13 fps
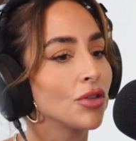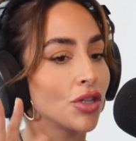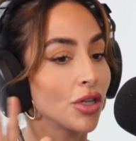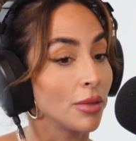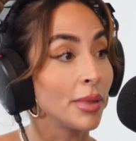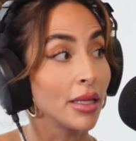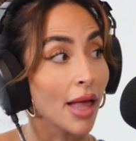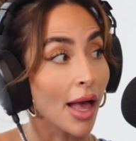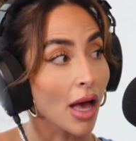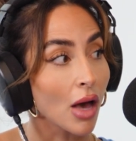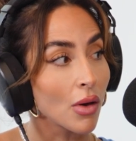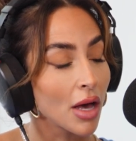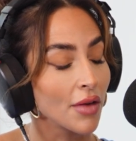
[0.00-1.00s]
should be
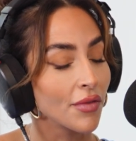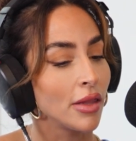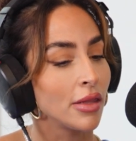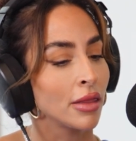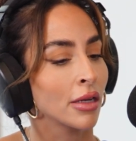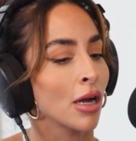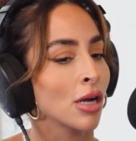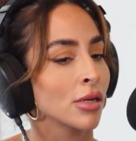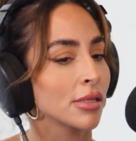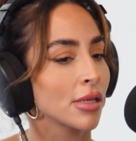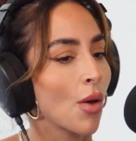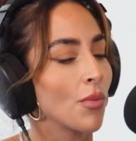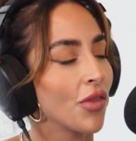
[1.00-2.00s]
let go of. And then there are
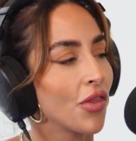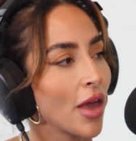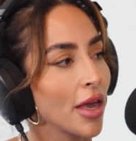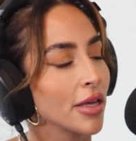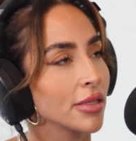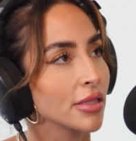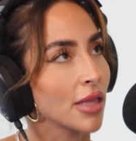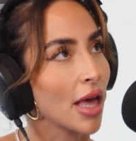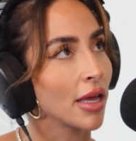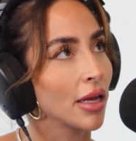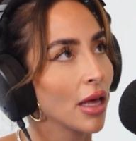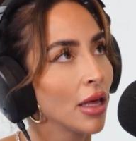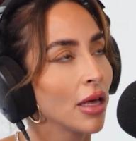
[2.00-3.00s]
some things
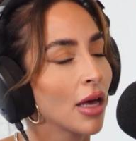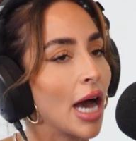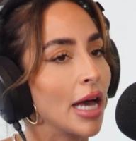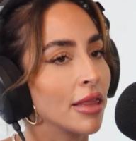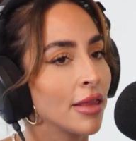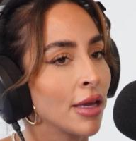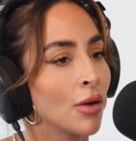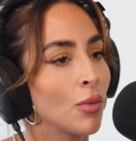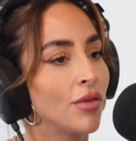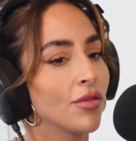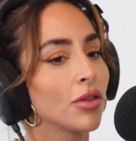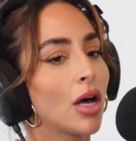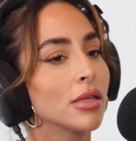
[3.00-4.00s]
that I
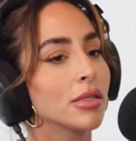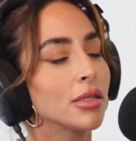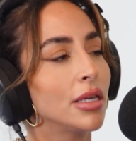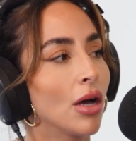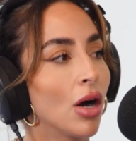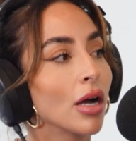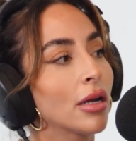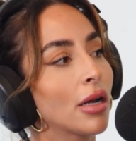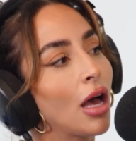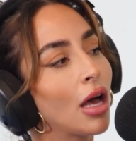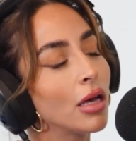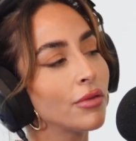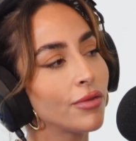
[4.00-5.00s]
think we've lost the
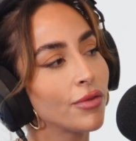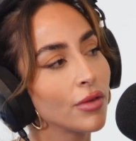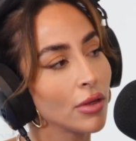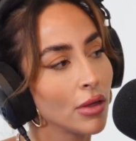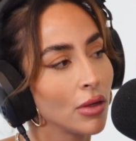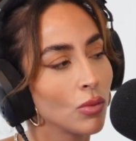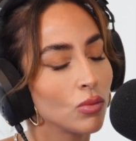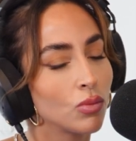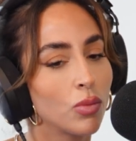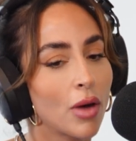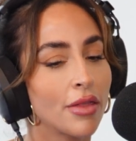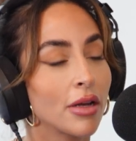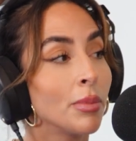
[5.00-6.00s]
art of,
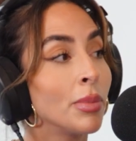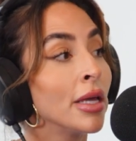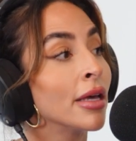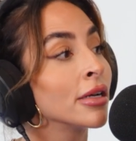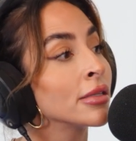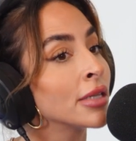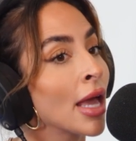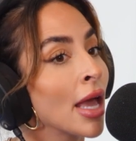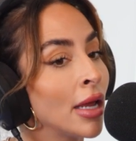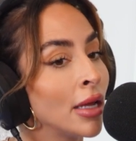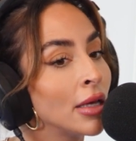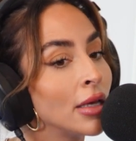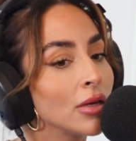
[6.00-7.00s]
whether it be
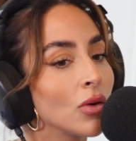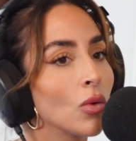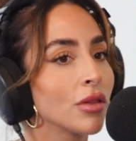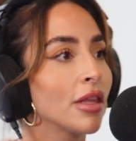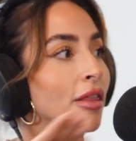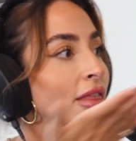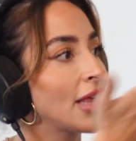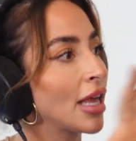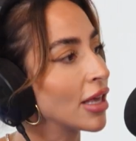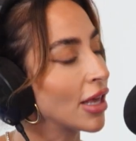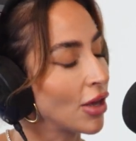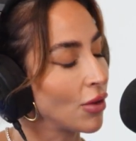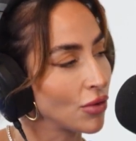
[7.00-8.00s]
entertaining or the
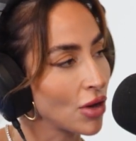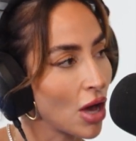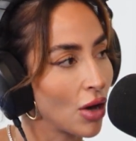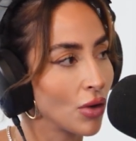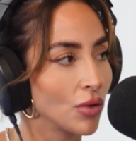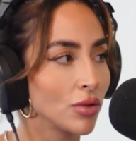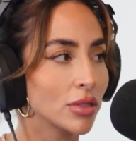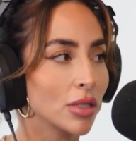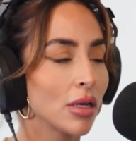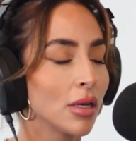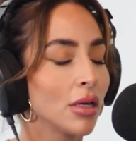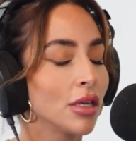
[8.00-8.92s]
thank you note.